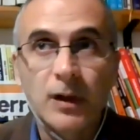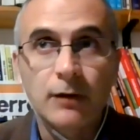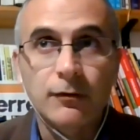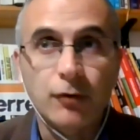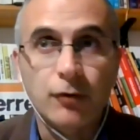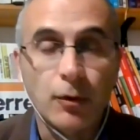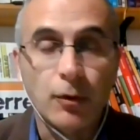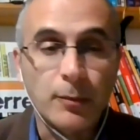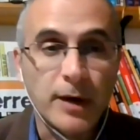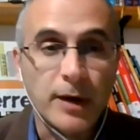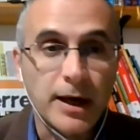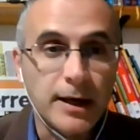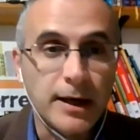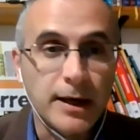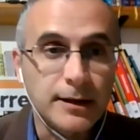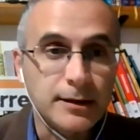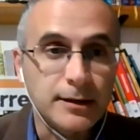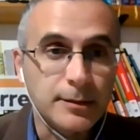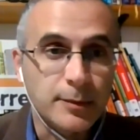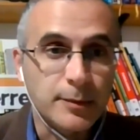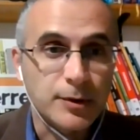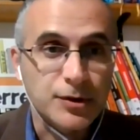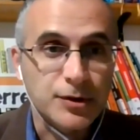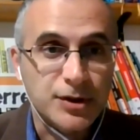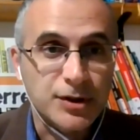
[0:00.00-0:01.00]
from
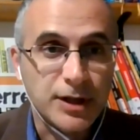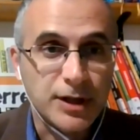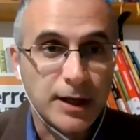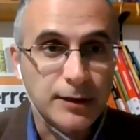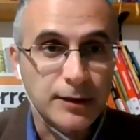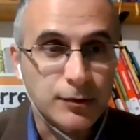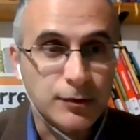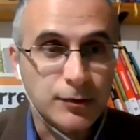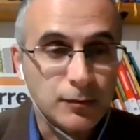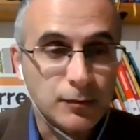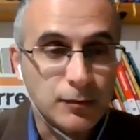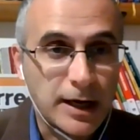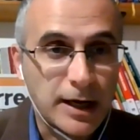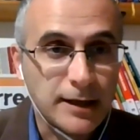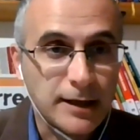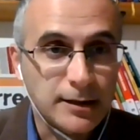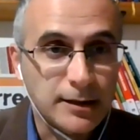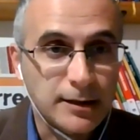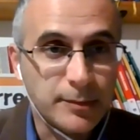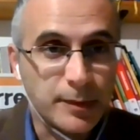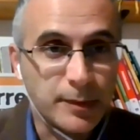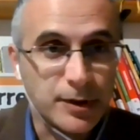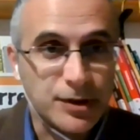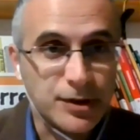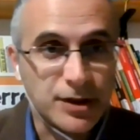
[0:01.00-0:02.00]
80% to
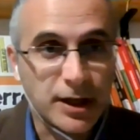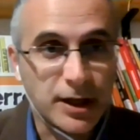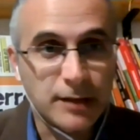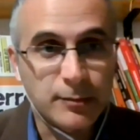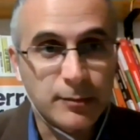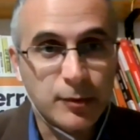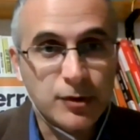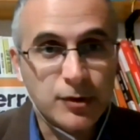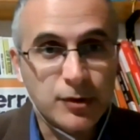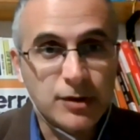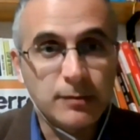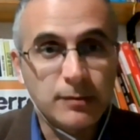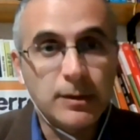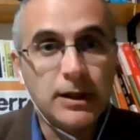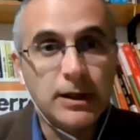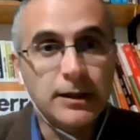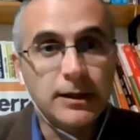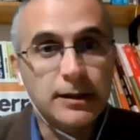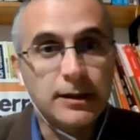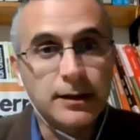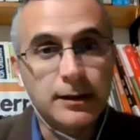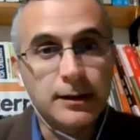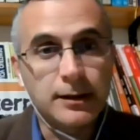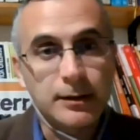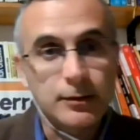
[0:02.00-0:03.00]
90%
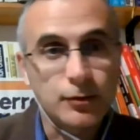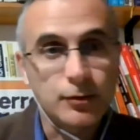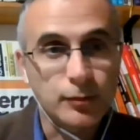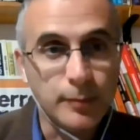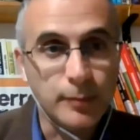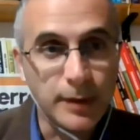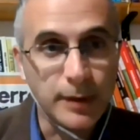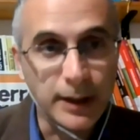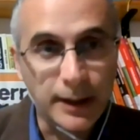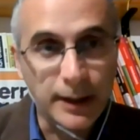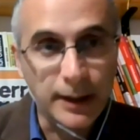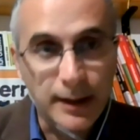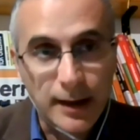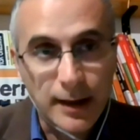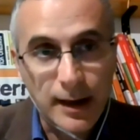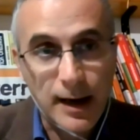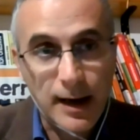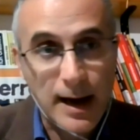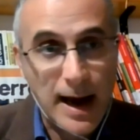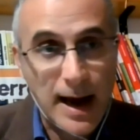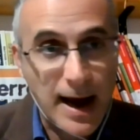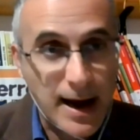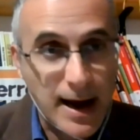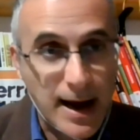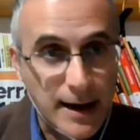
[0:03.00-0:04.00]
possibility to be
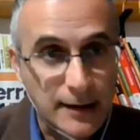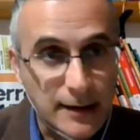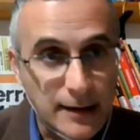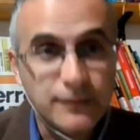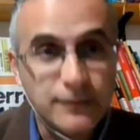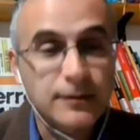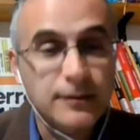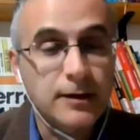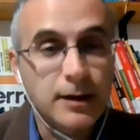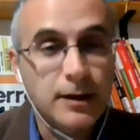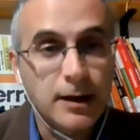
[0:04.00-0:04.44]
alive